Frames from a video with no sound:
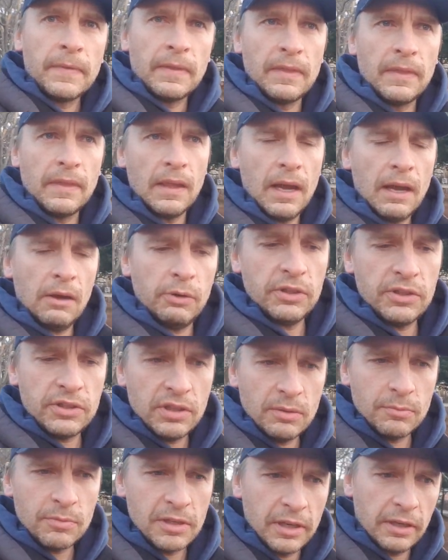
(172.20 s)
now it
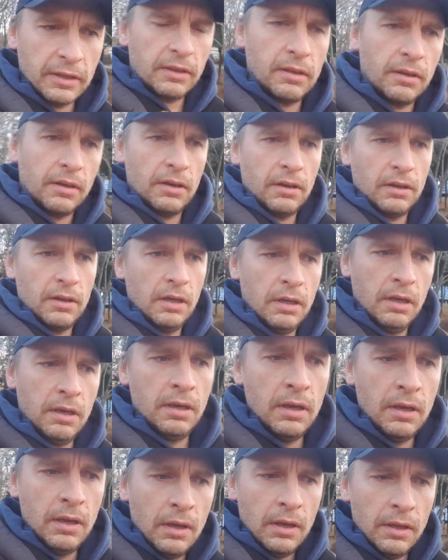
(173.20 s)
seems like the
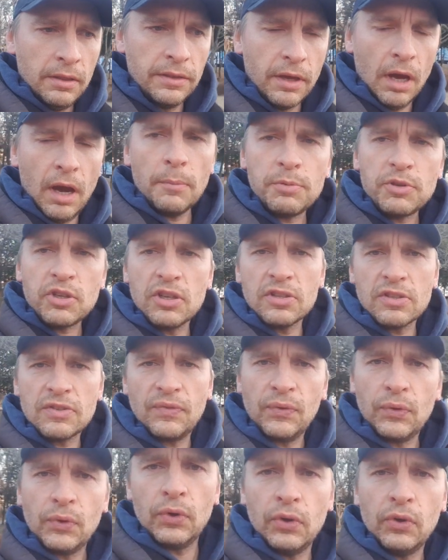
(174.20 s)
options
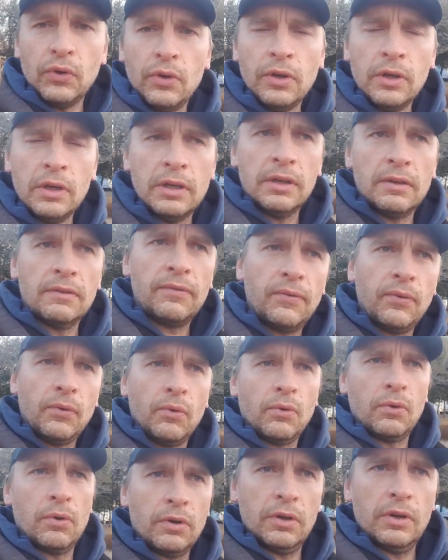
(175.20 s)

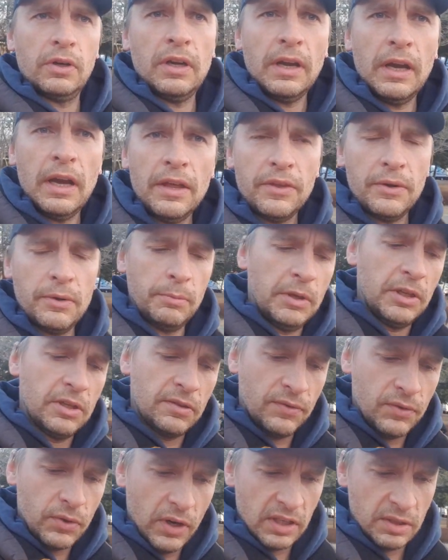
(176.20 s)
for other means
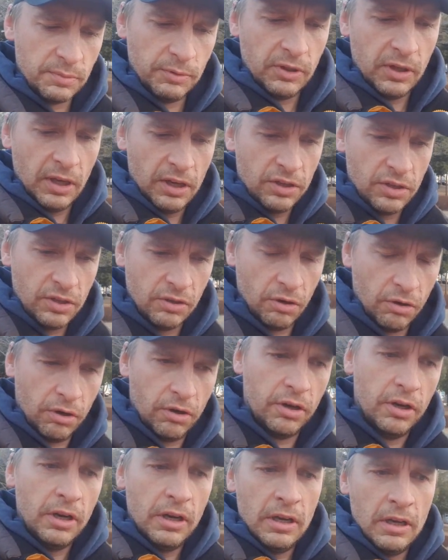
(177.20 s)
of transportation
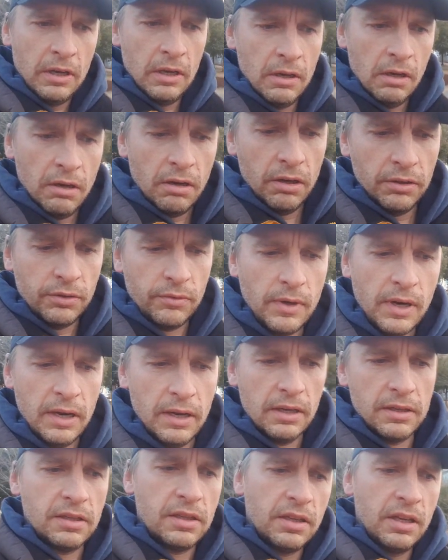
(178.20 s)
are on the
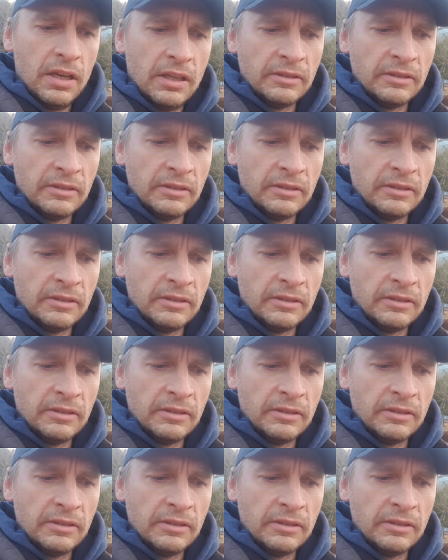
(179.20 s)
rise.